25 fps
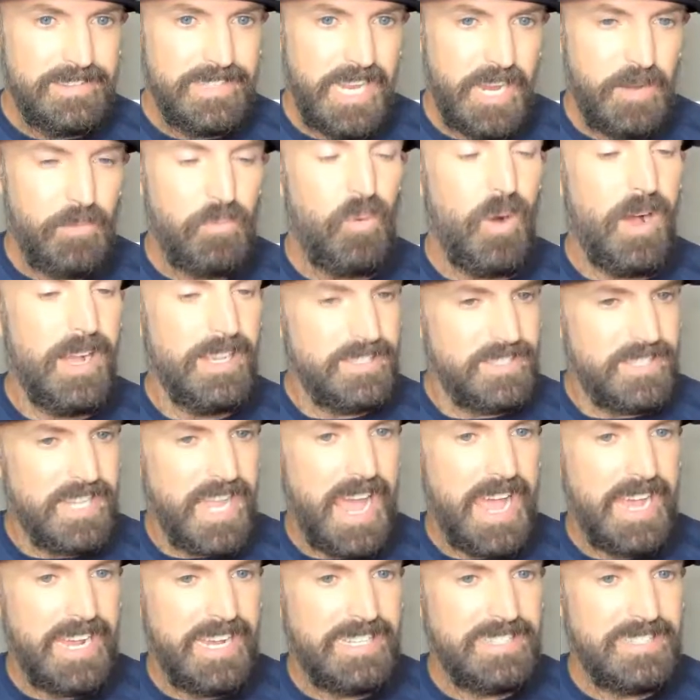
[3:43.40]
was
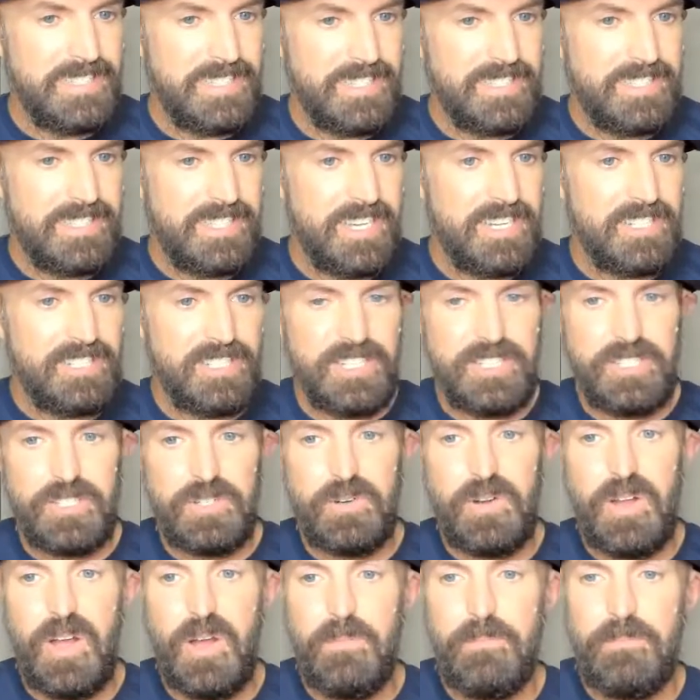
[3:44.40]
Nagy's decision,
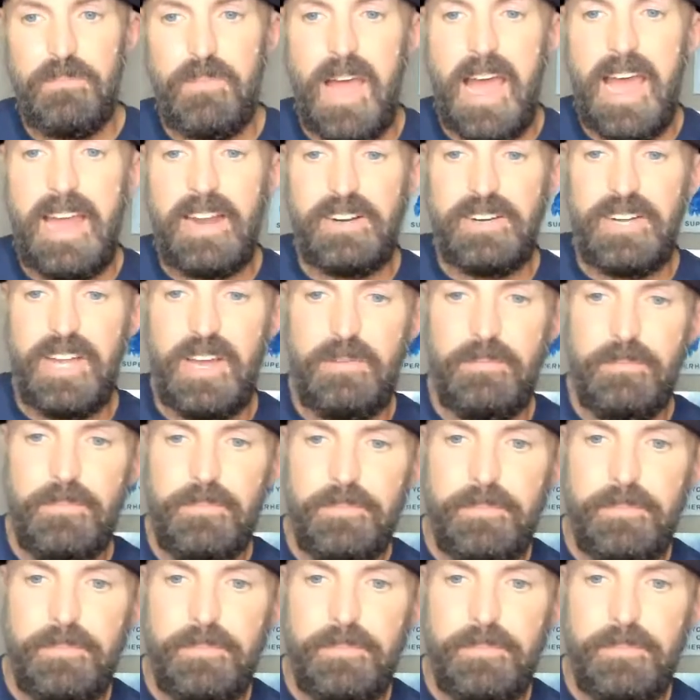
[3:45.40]
Jerome? I don't know.